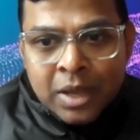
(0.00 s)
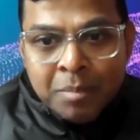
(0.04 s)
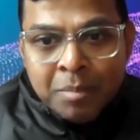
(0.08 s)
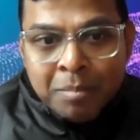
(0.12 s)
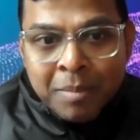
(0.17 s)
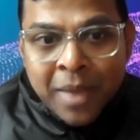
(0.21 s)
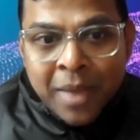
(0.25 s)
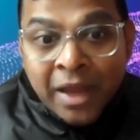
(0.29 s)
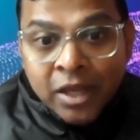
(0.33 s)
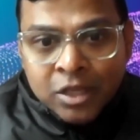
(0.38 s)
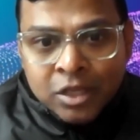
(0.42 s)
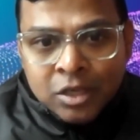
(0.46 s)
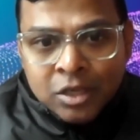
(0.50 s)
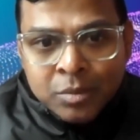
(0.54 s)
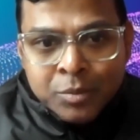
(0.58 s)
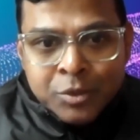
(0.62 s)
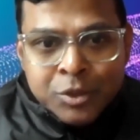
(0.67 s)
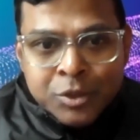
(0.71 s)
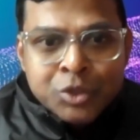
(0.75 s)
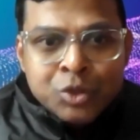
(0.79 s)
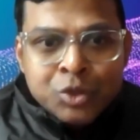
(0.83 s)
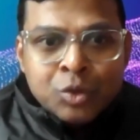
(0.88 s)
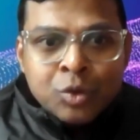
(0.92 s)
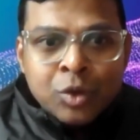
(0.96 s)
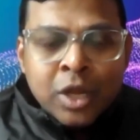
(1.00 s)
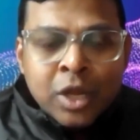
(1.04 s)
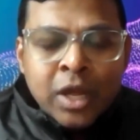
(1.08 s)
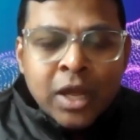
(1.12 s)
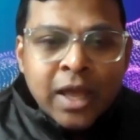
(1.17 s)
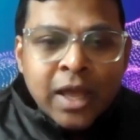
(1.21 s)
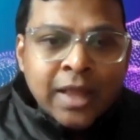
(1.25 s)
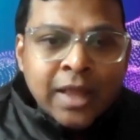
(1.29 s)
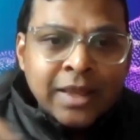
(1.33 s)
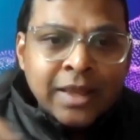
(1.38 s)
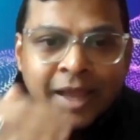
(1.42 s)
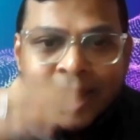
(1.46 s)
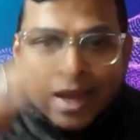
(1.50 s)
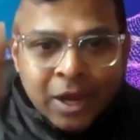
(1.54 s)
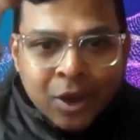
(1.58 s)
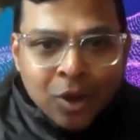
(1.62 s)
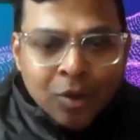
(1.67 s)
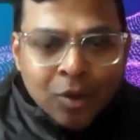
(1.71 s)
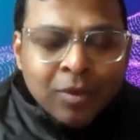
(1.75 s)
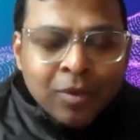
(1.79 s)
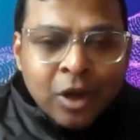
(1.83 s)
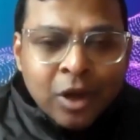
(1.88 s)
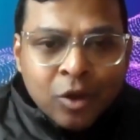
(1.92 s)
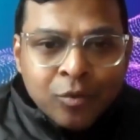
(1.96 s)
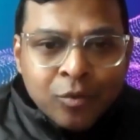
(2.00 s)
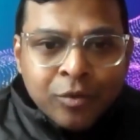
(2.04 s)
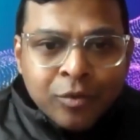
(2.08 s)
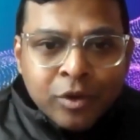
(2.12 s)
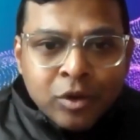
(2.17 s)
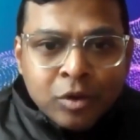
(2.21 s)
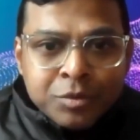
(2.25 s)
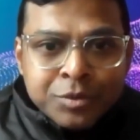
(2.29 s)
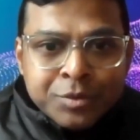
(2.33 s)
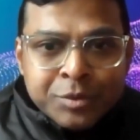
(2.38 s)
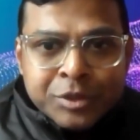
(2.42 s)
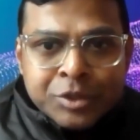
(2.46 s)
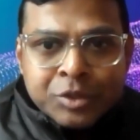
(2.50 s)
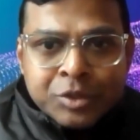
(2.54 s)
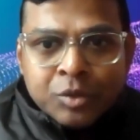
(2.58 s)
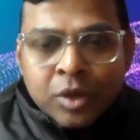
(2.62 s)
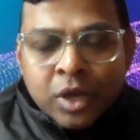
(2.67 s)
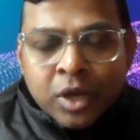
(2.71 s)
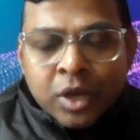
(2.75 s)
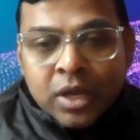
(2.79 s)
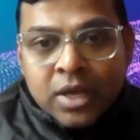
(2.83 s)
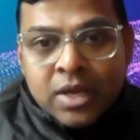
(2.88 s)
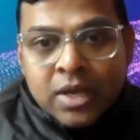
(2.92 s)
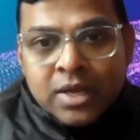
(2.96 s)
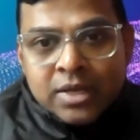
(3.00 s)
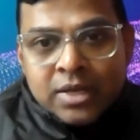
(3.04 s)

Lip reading: manager persona and the head of cloud FinOps persona,